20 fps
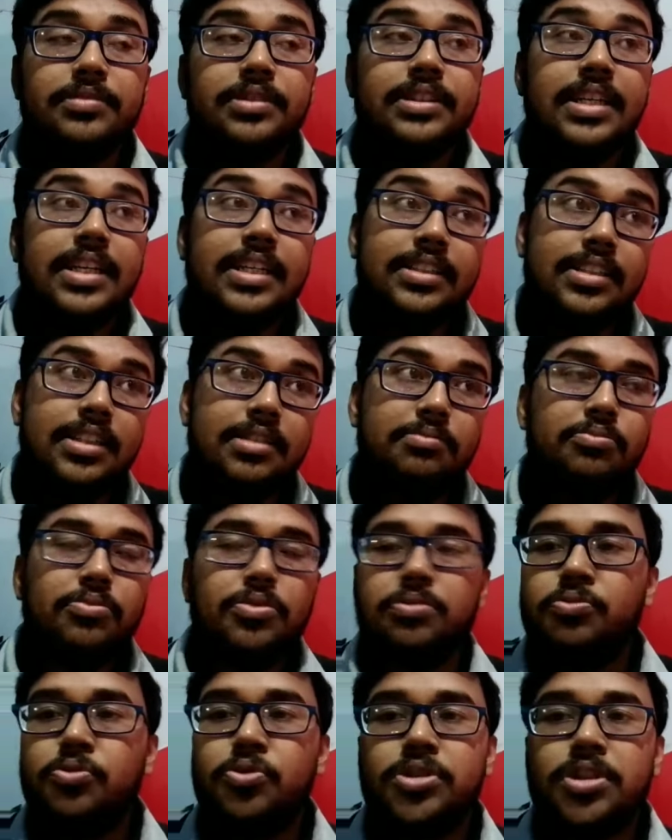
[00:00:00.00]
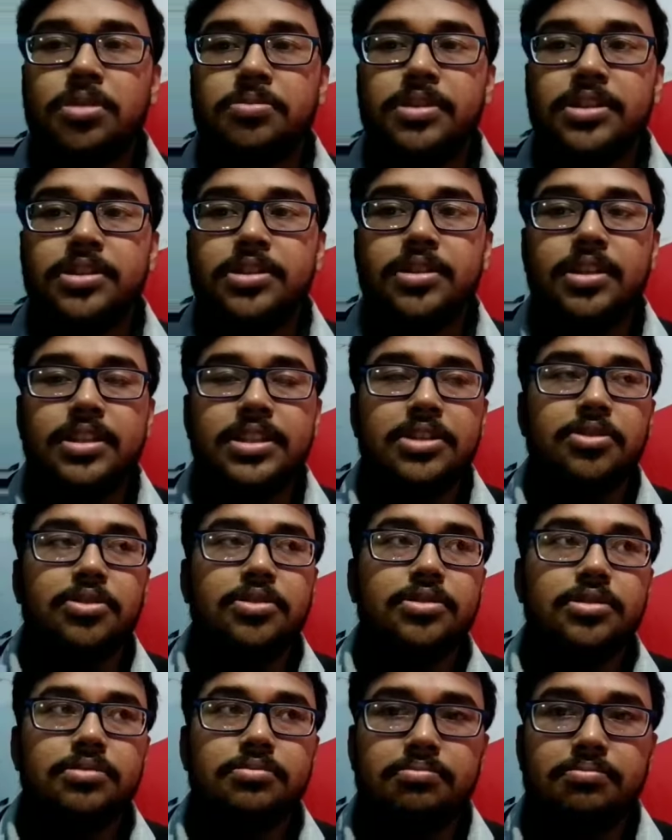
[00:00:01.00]
take the most of your
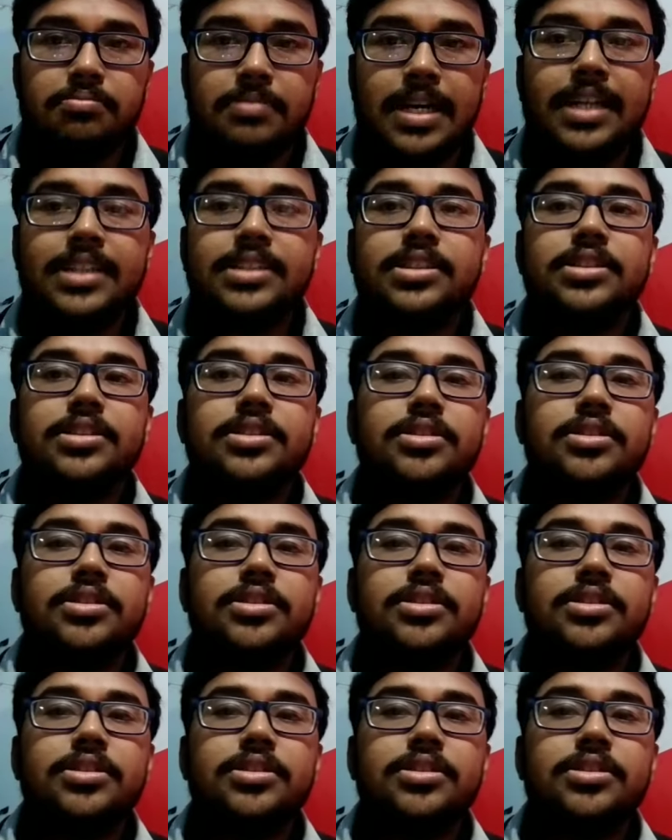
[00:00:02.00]
marks.